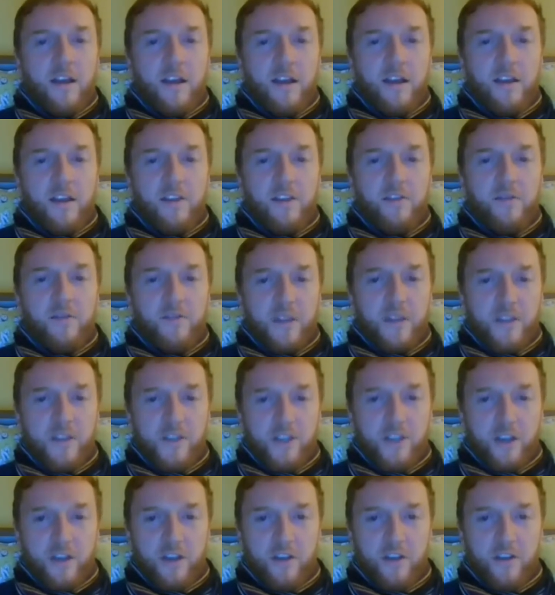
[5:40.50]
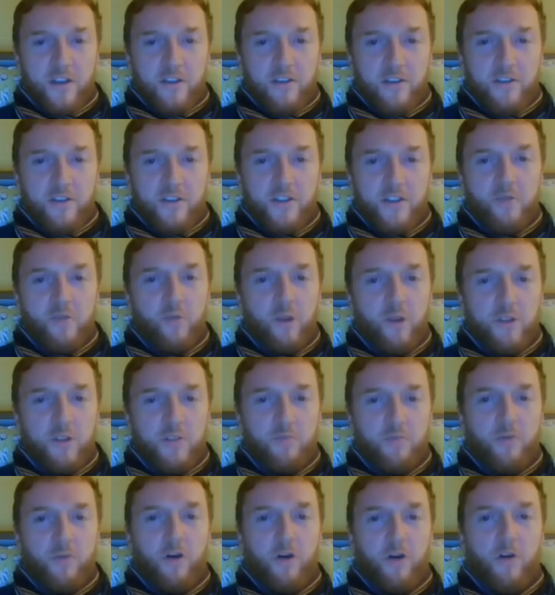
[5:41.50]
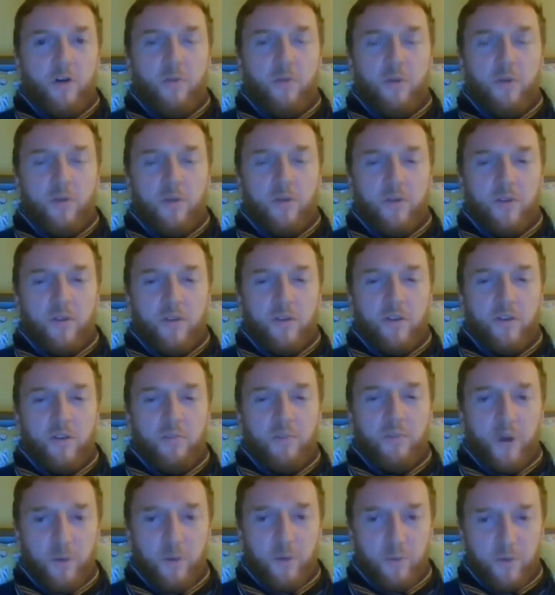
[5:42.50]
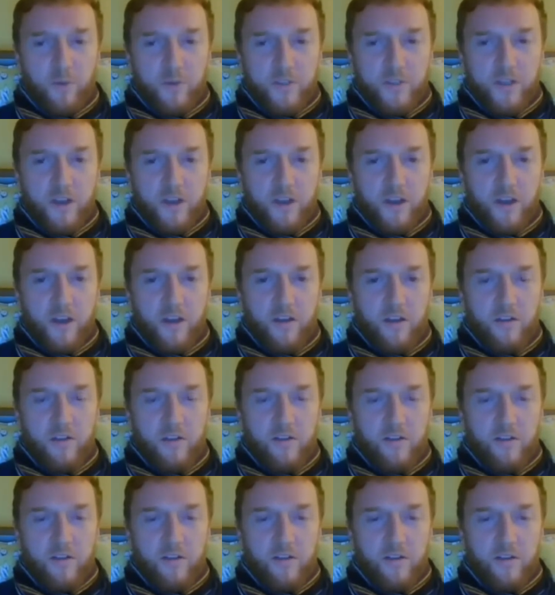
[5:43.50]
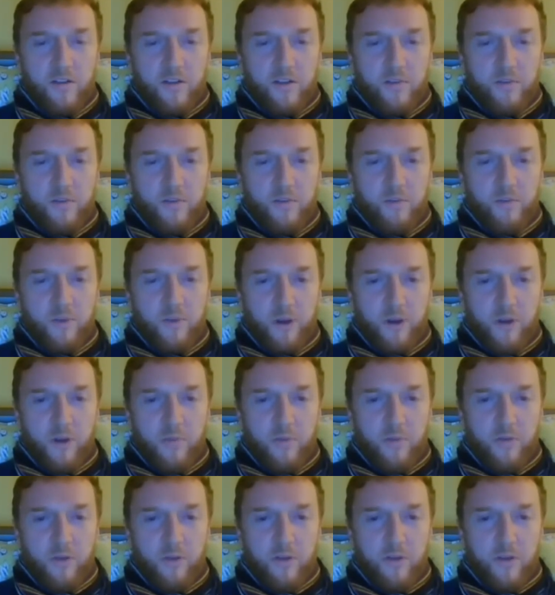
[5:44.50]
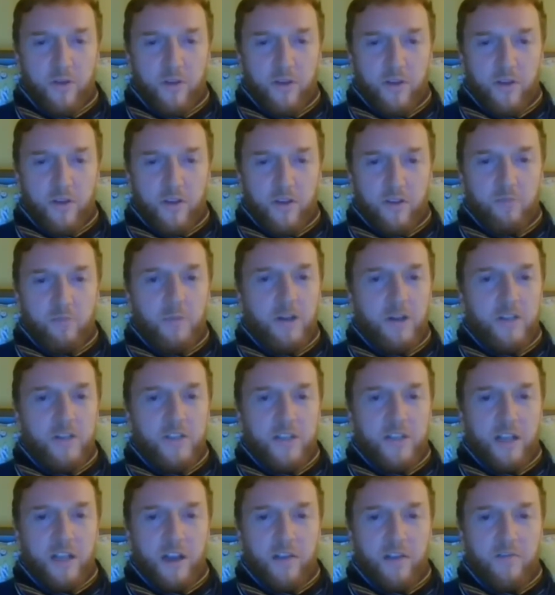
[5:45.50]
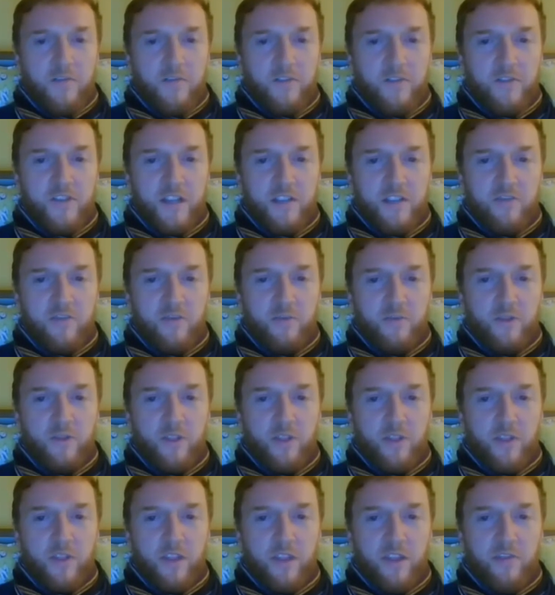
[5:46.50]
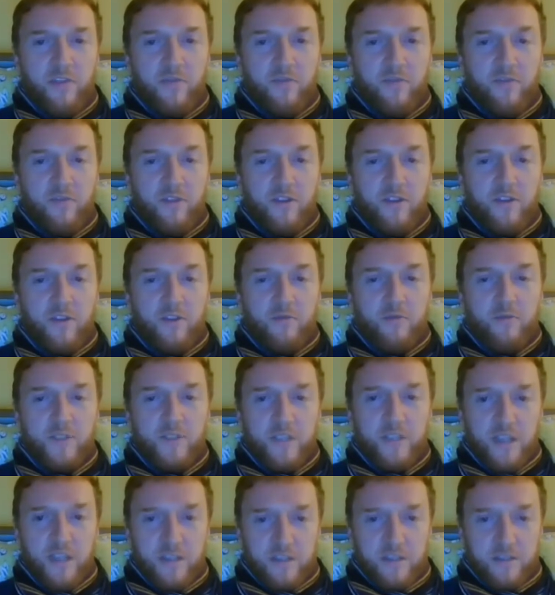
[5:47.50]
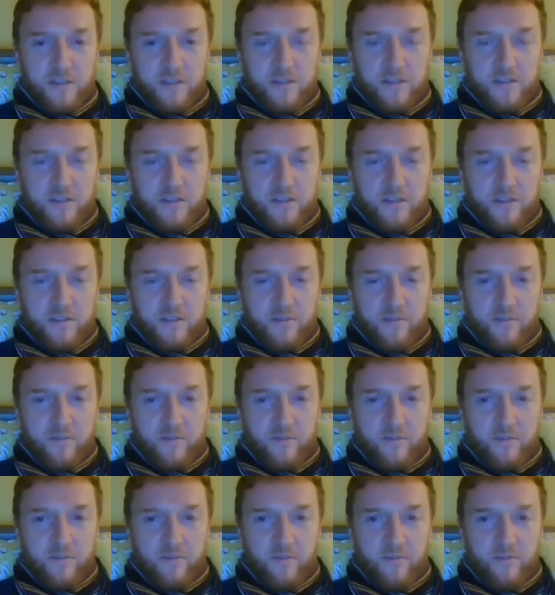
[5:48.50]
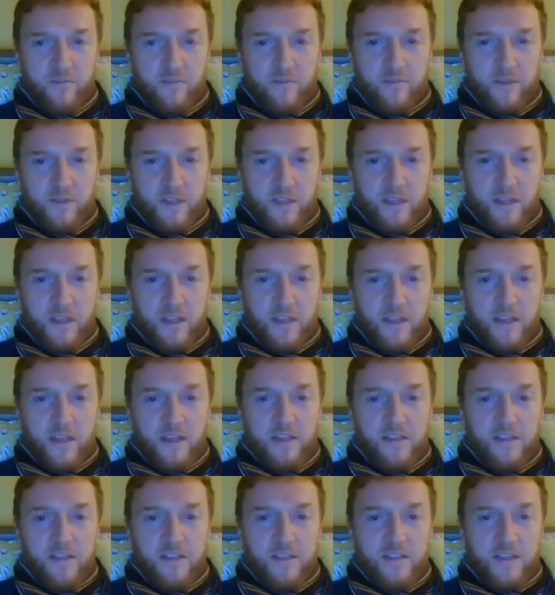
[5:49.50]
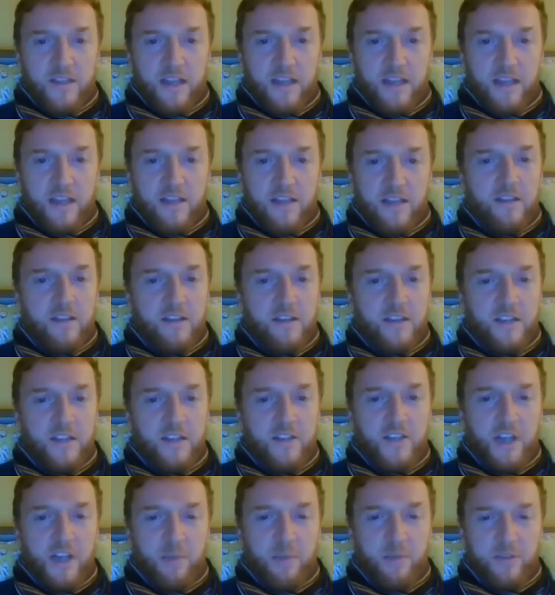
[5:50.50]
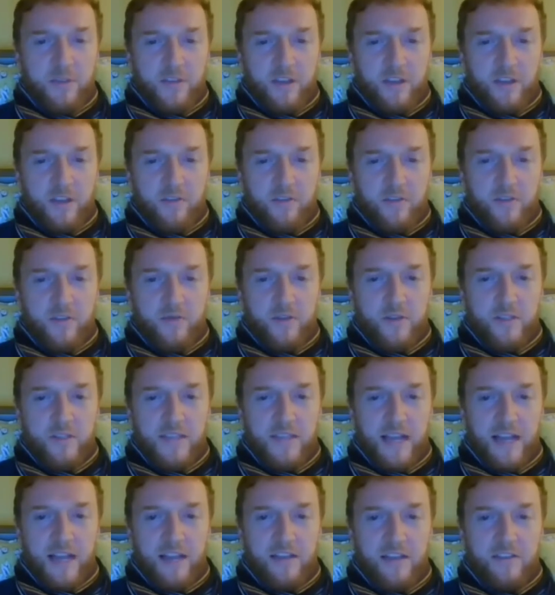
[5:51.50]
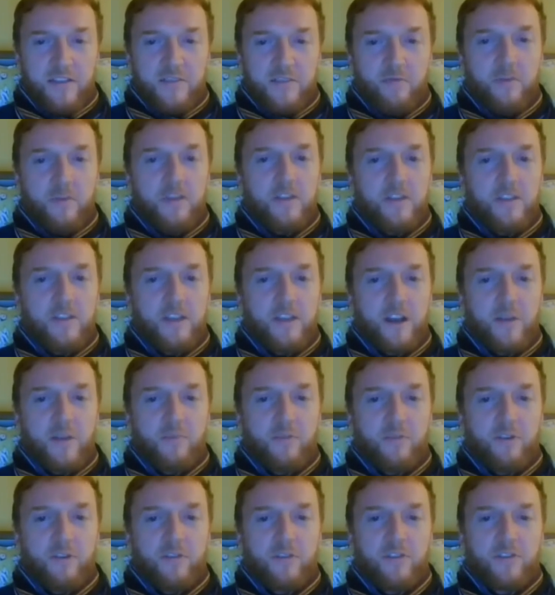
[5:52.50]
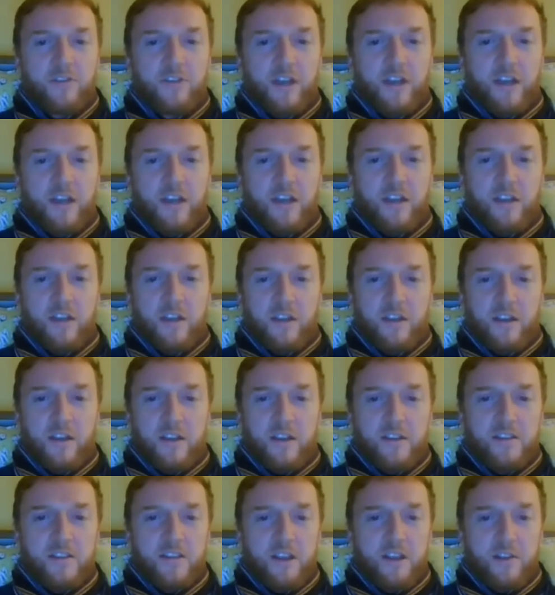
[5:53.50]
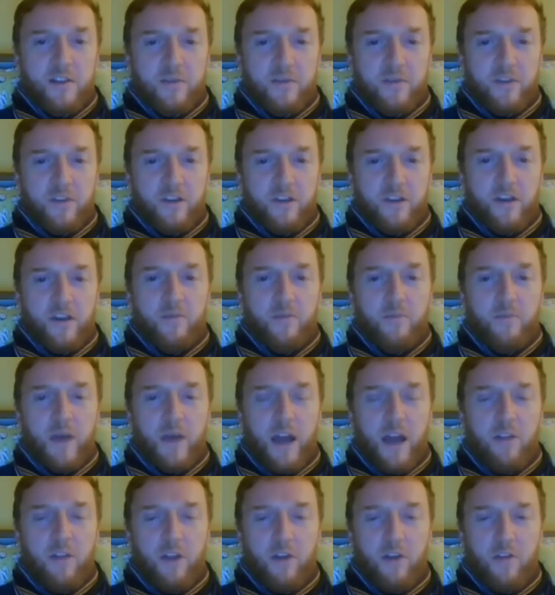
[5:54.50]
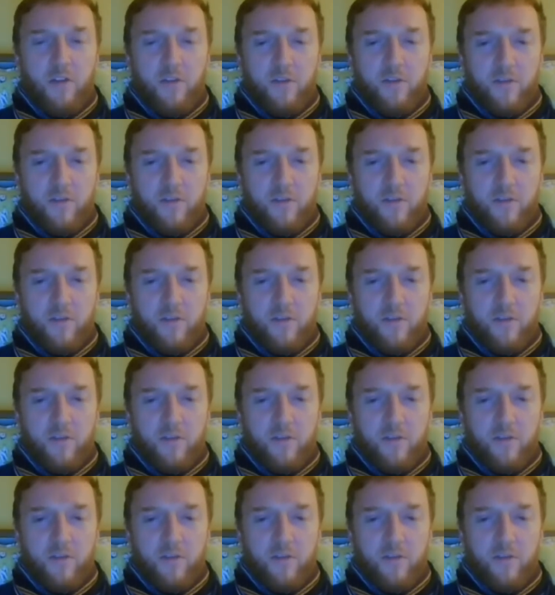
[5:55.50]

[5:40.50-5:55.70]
In the feature, she wants Bob, and Bob wants her. But Bob, the much-loved gentleman thief, resists. Instead, he shepherds her into a dalliance with his young protege and son figure, Paolo.